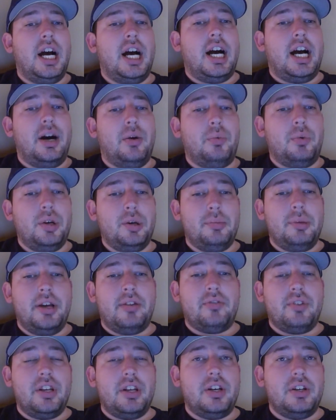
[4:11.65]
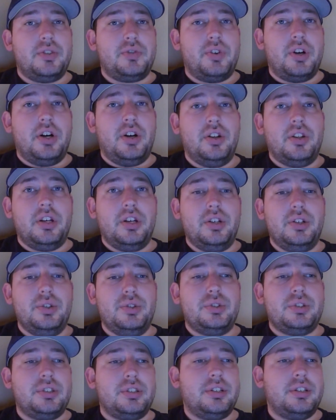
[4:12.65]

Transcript: I will make videos for all those.